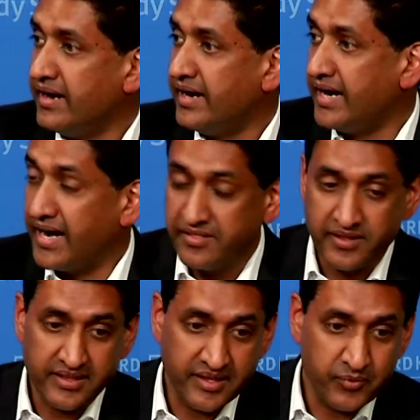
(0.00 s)
Now, I
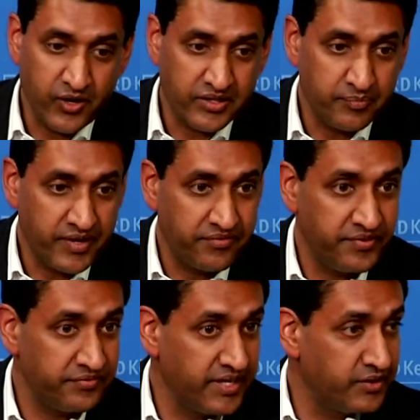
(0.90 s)
think that we ought to pick
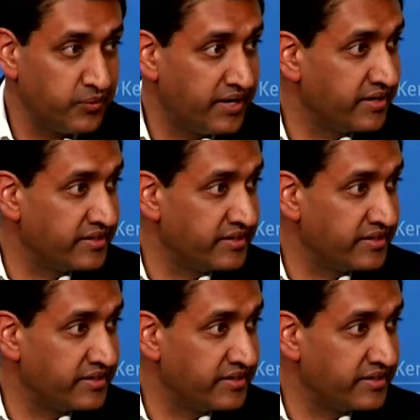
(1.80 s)
15, 20 of